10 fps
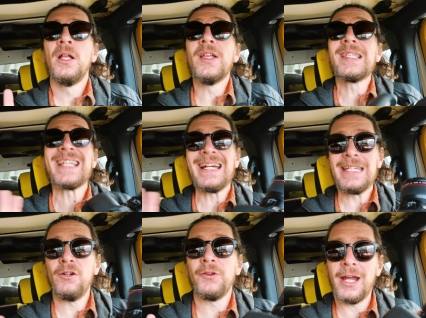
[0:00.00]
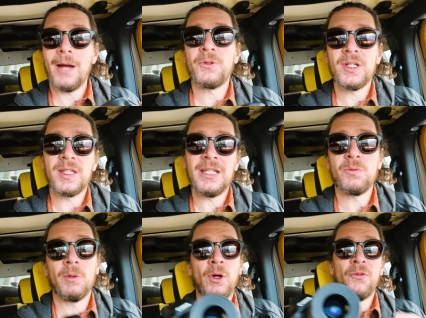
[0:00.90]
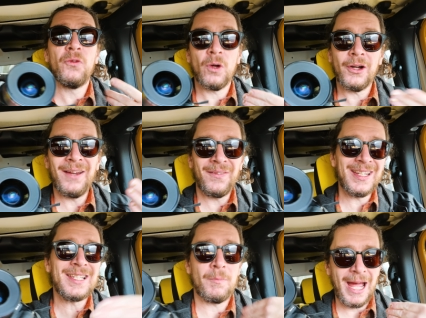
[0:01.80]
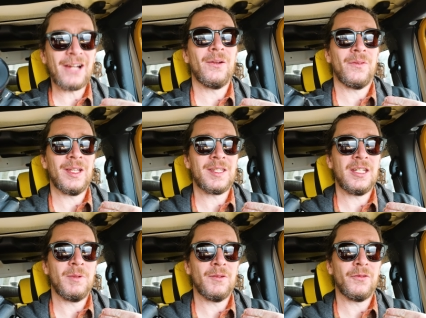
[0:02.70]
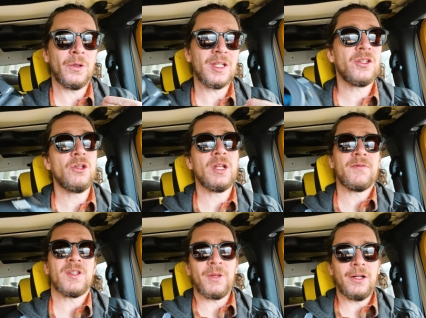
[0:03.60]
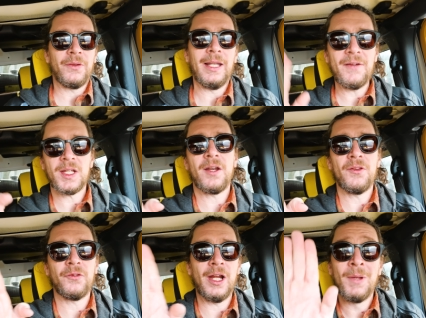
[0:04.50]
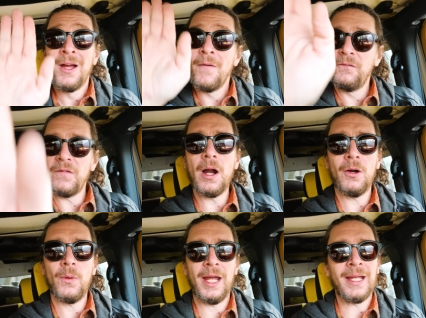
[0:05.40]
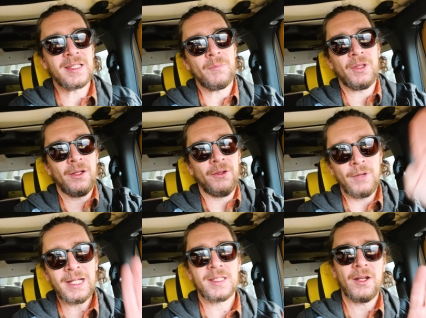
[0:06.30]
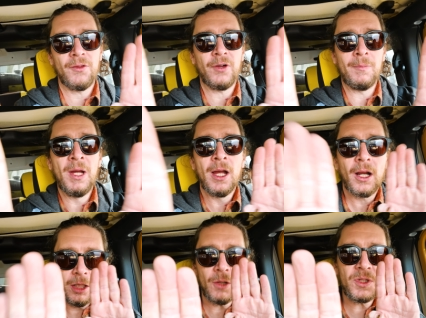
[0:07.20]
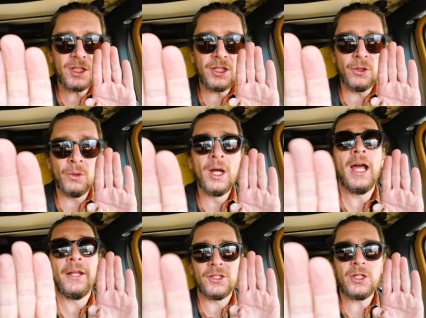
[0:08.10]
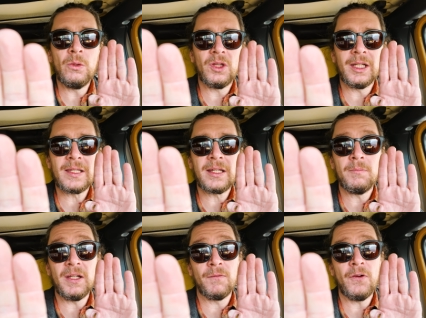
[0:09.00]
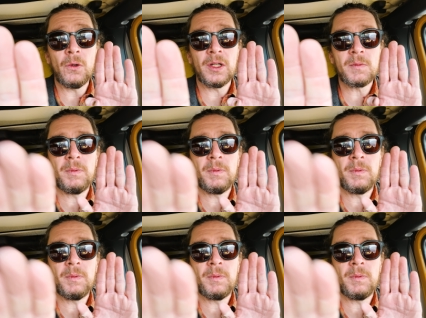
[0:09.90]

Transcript: This is ideal for capturing scenes where both foreground things and background things need to be in focus. So you can have something on the left side of the frame far away and something on the right side of the frame close to you, and the two things can be in focus